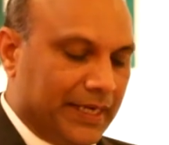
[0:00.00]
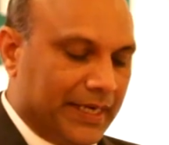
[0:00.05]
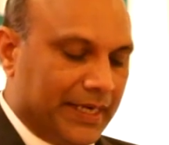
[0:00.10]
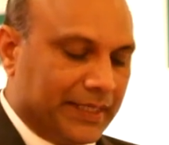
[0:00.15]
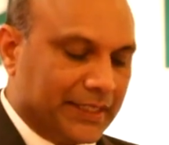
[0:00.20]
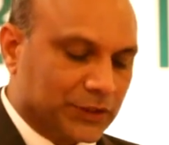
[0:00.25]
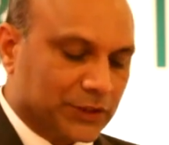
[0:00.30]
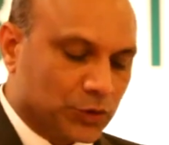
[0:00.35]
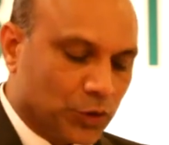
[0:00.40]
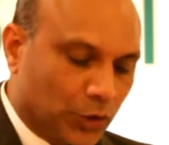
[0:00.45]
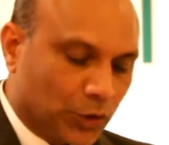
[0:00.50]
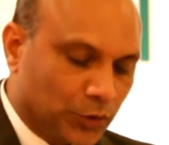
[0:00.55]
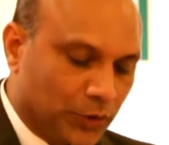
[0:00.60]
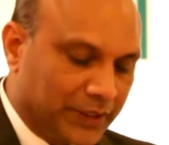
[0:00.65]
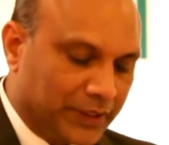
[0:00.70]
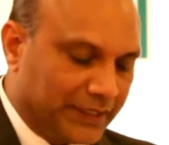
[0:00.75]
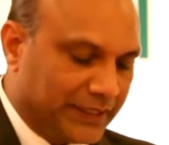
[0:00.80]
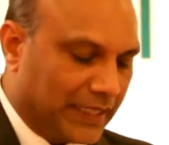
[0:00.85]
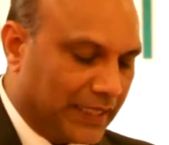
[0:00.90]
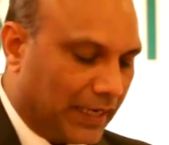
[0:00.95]
it is not
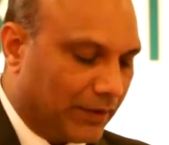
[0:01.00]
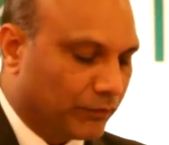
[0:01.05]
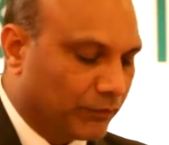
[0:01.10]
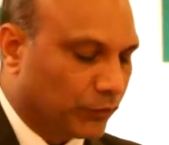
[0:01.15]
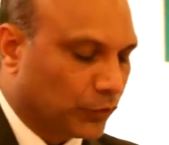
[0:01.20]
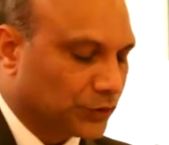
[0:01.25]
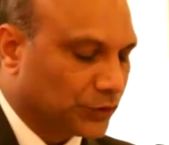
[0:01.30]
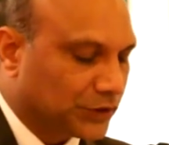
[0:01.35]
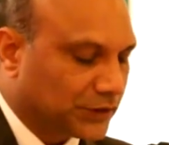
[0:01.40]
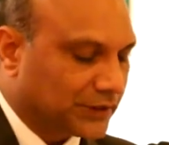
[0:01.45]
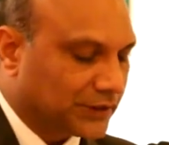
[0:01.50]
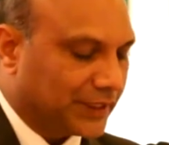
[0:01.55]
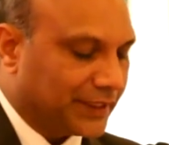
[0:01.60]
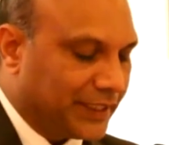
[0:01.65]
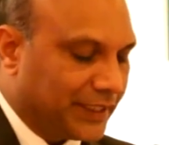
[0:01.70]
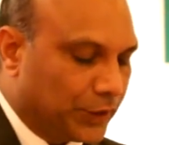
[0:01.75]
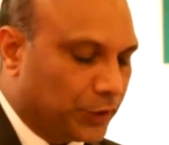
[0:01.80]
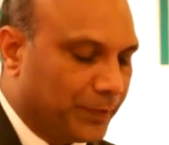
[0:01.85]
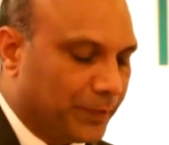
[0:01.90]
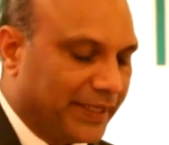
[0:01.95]
only the armed forces that
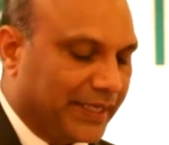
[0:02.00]
need to